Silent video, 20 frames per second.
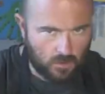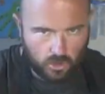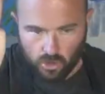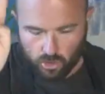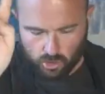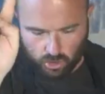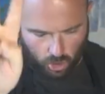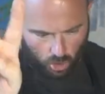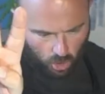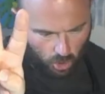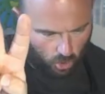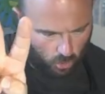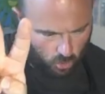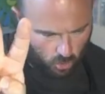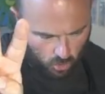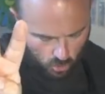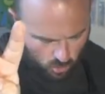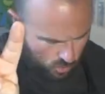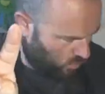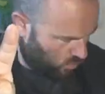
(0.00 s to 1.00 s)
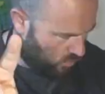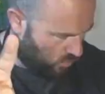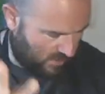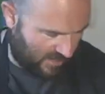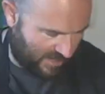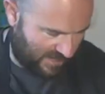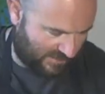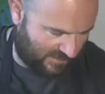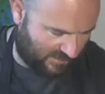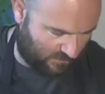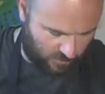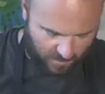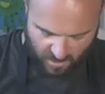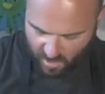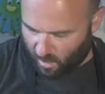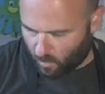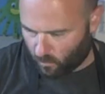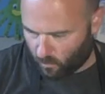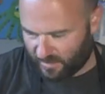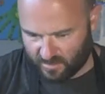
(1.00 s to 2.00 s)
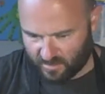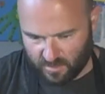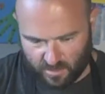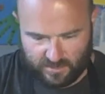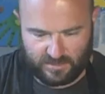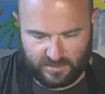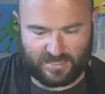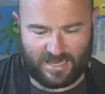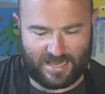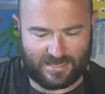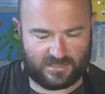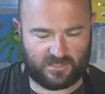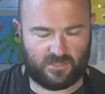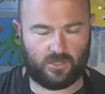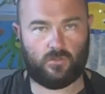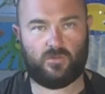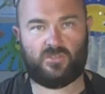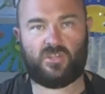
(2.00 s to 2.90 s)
2. Yes, we are week 9, task 2.